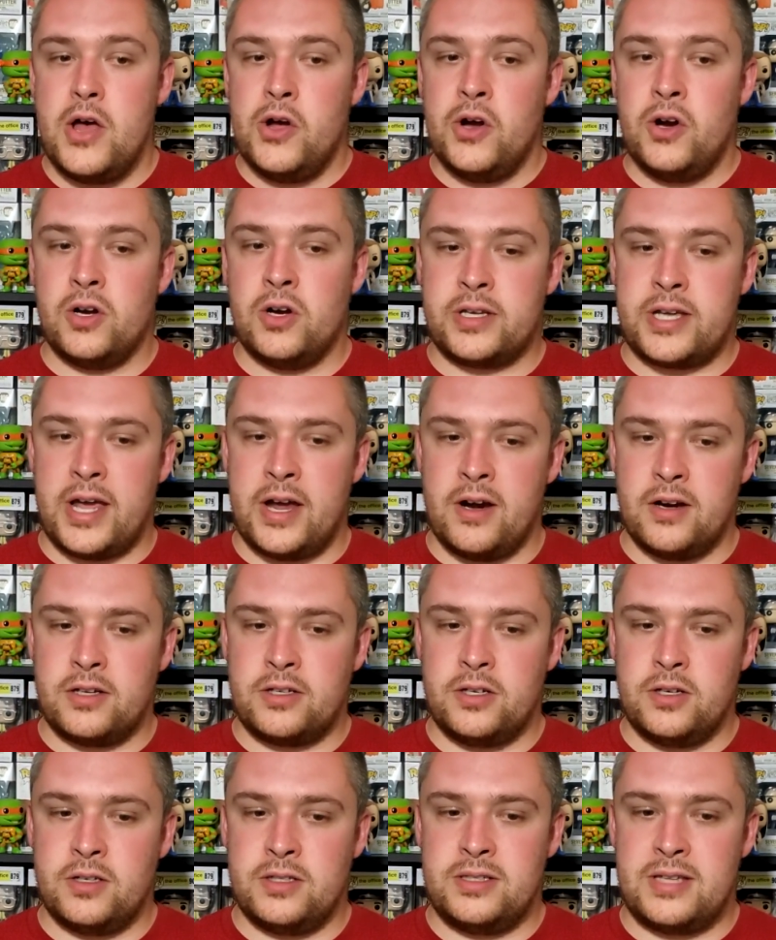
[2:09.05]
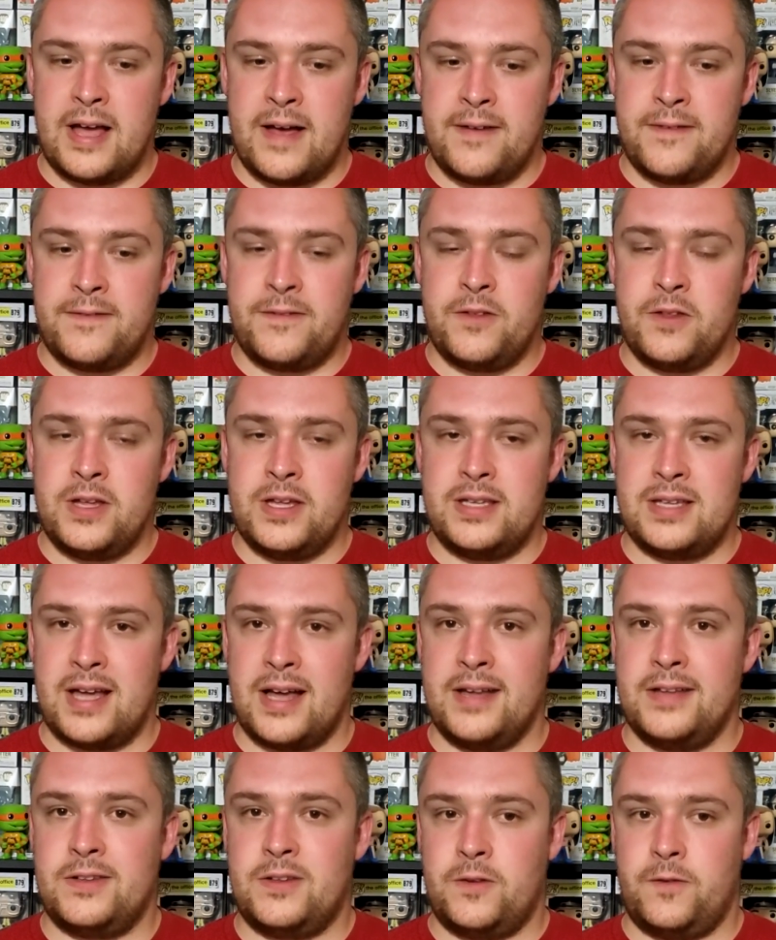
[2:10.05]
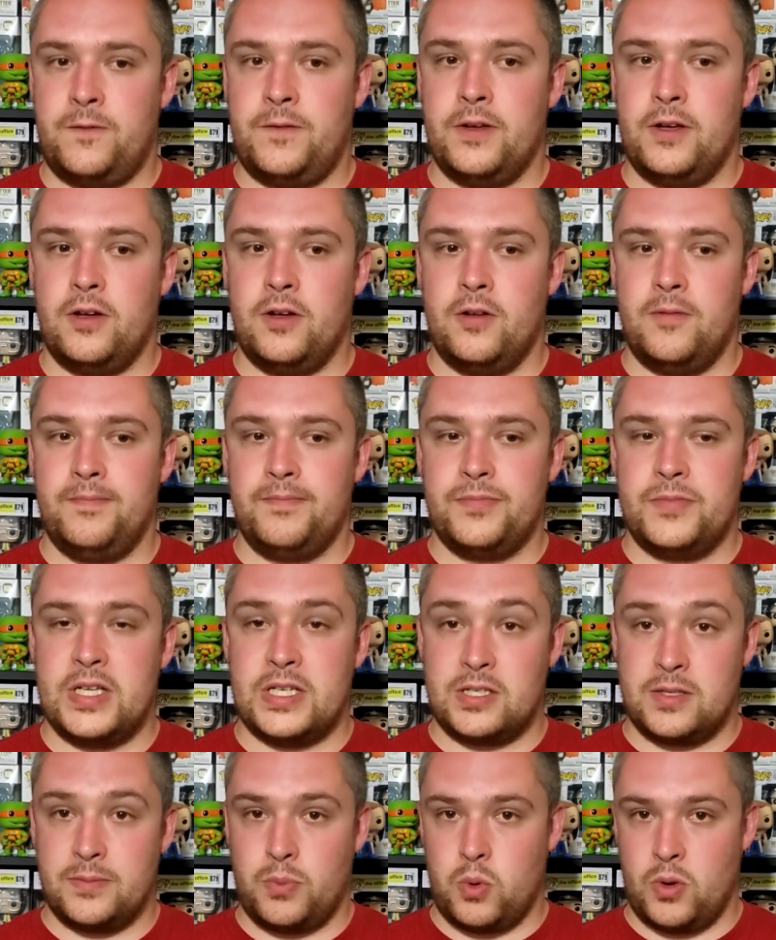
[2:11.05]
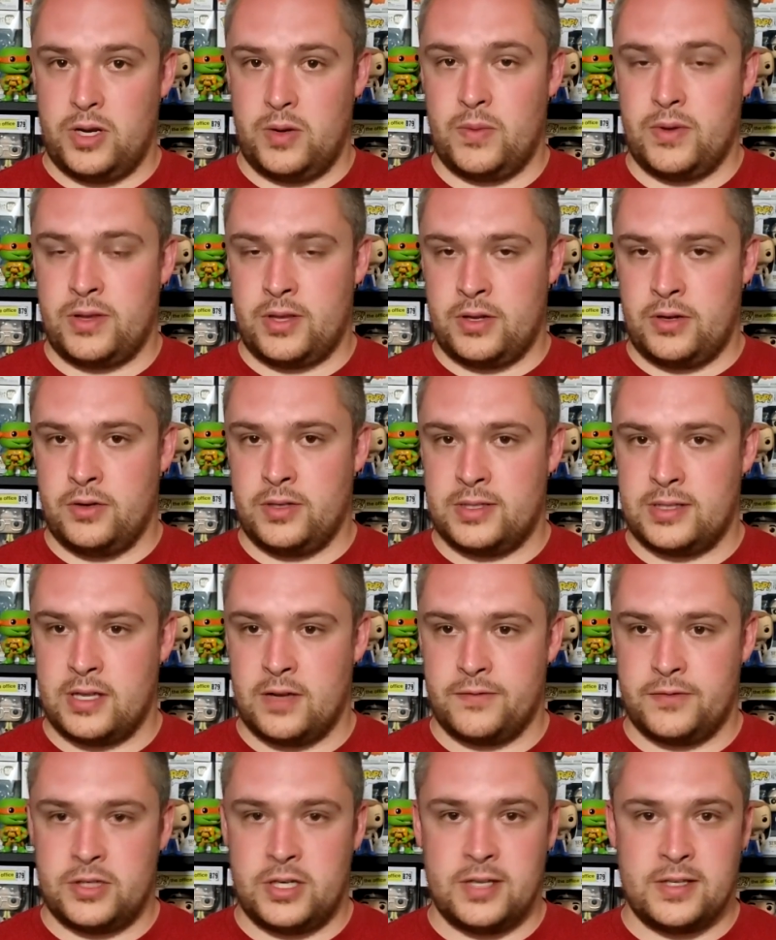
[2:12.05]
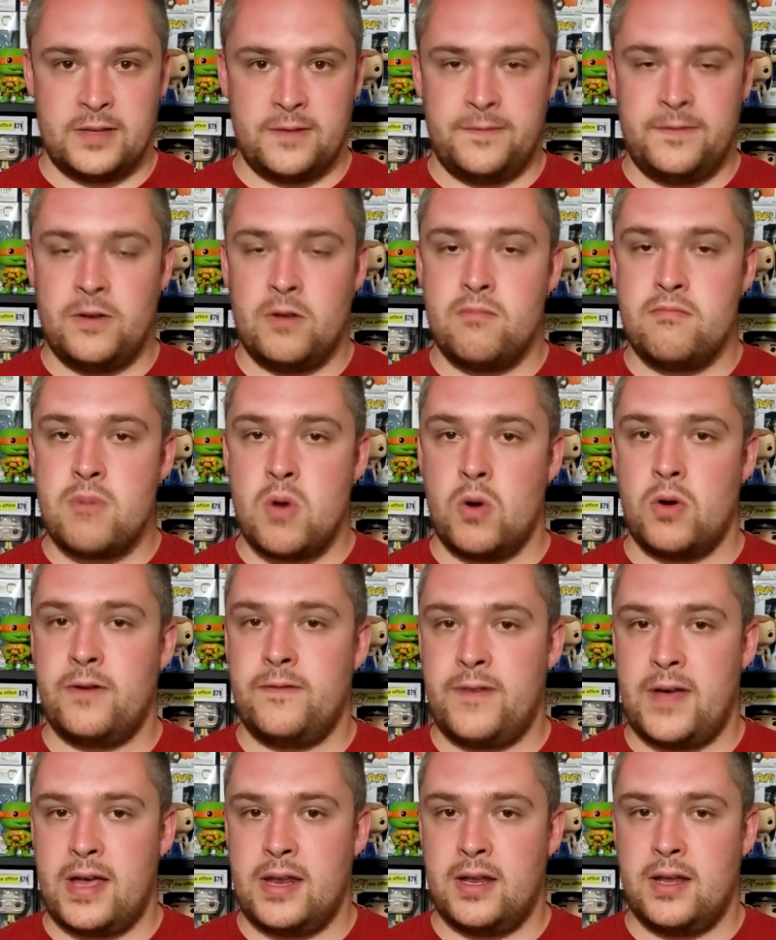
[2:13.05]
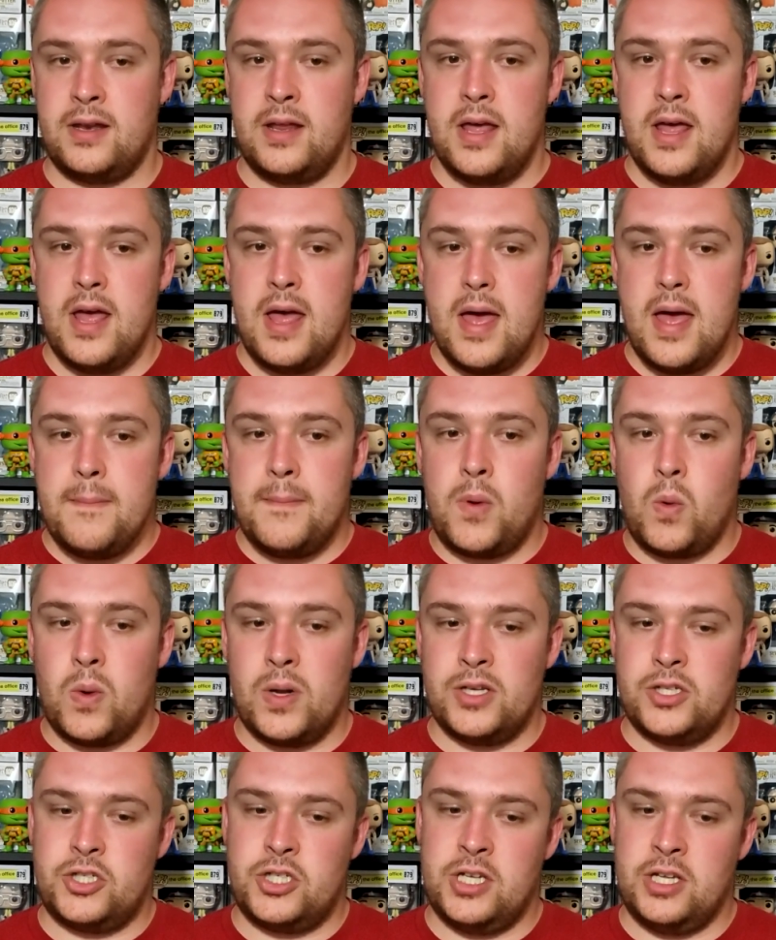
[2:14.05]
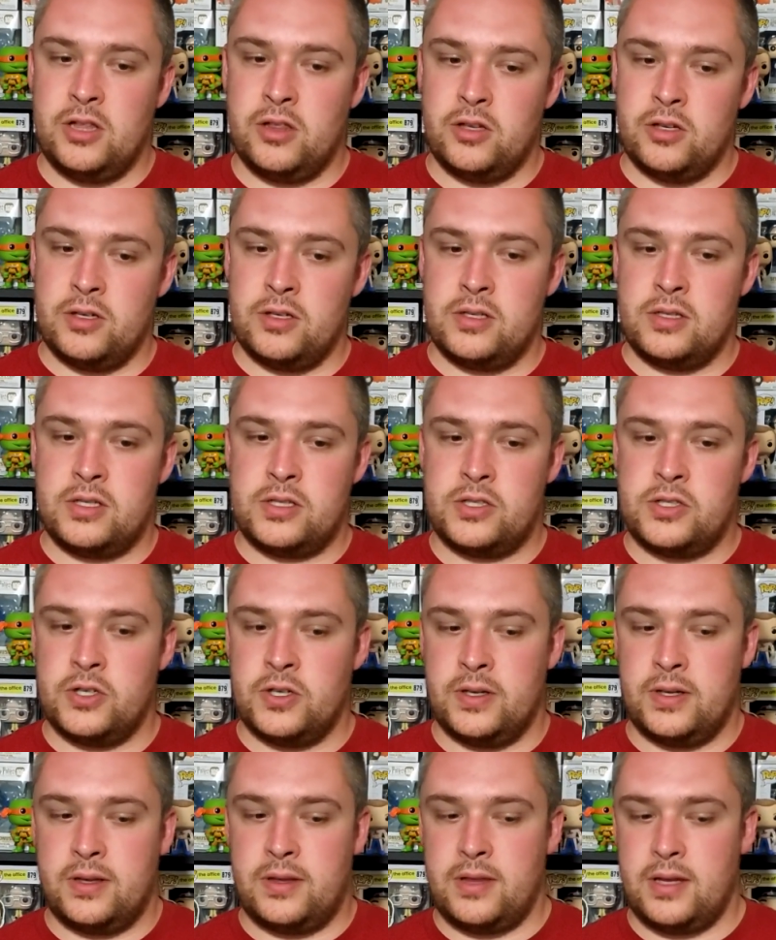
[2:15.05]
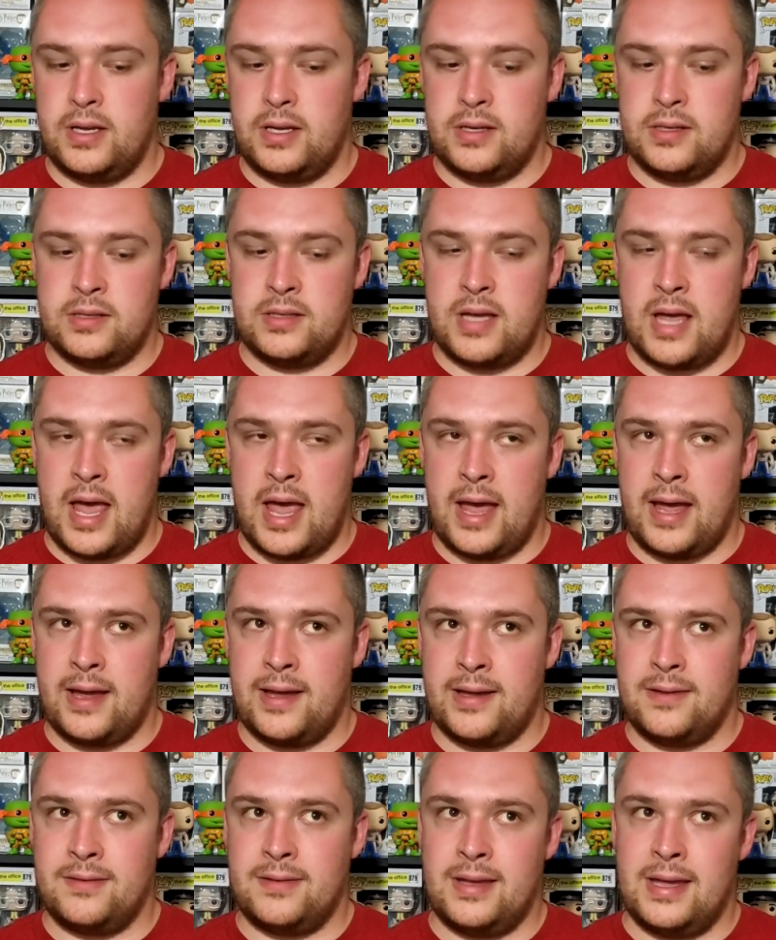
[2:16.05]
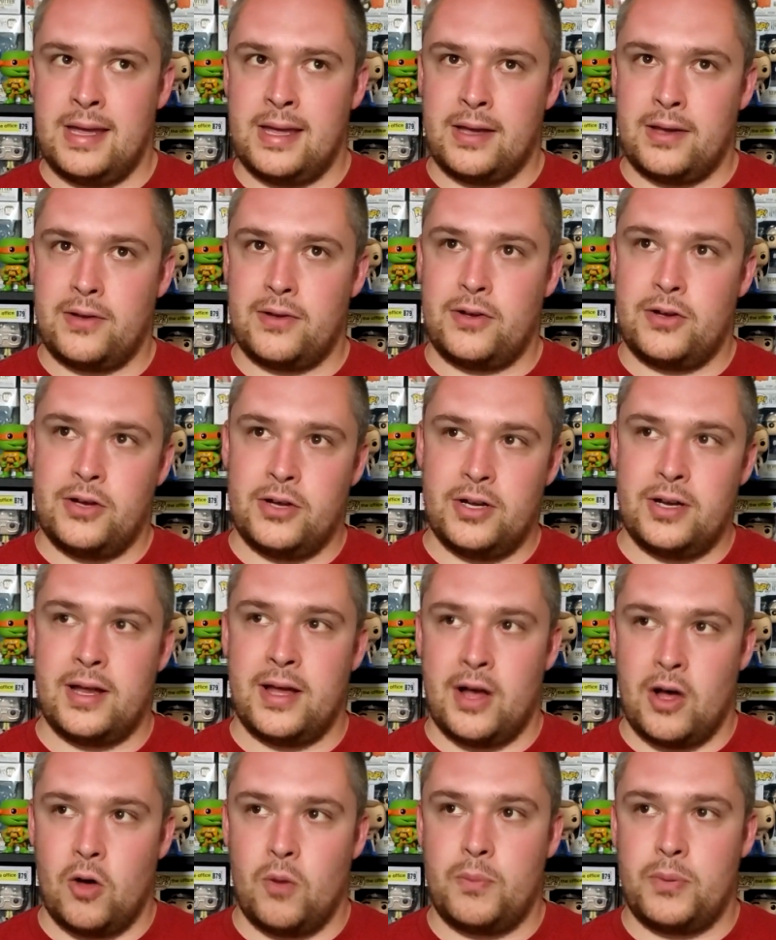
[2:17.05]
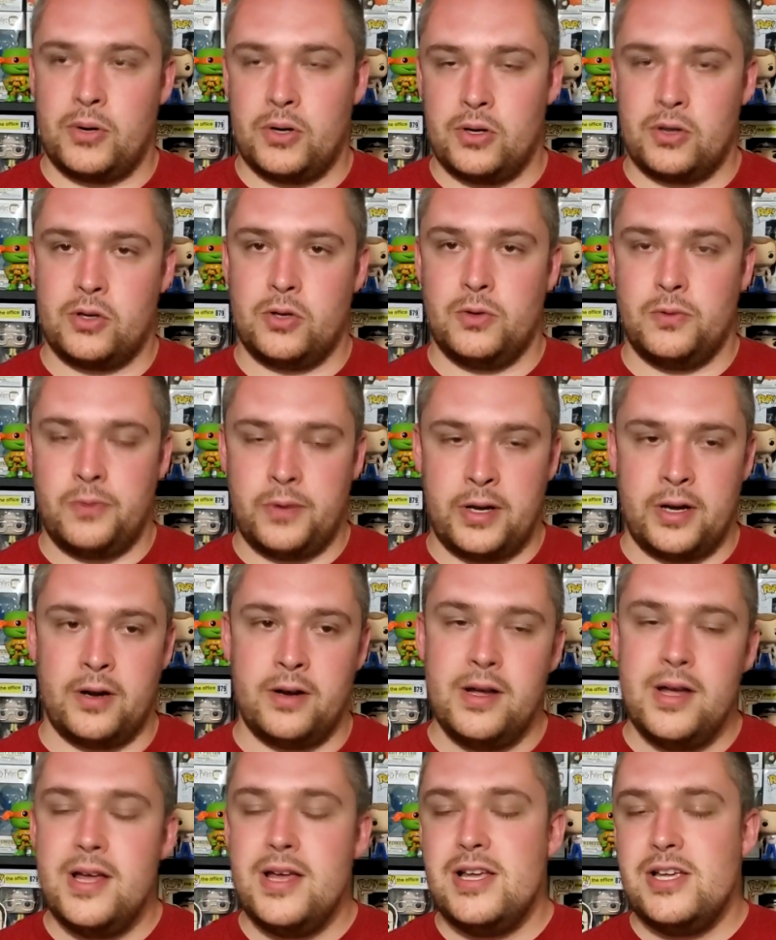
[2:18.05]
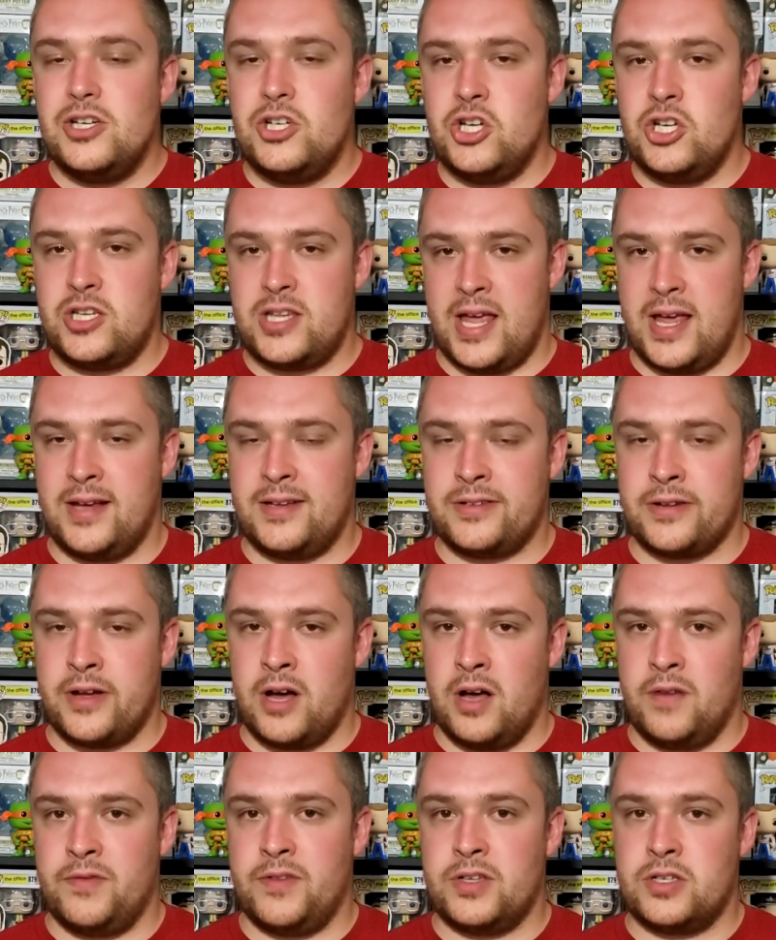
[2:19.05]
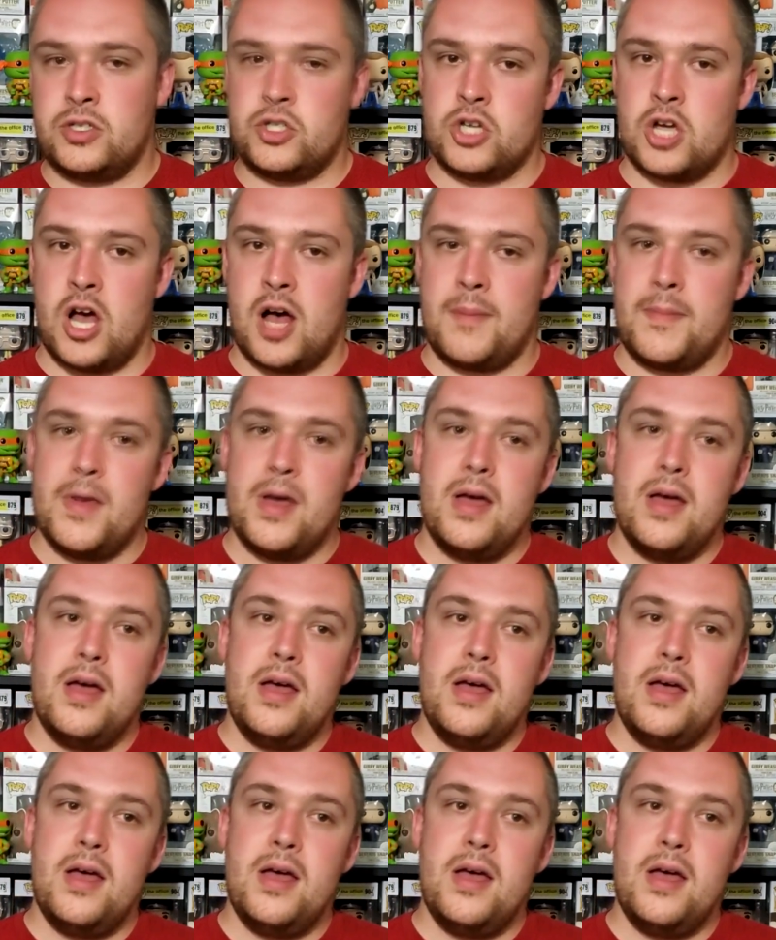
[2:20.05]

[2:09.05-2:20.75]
Her character definitely does feel disappointed within herself. She doesn't feel motivated, but when she learns certain things and it could help her career, she takes on this job.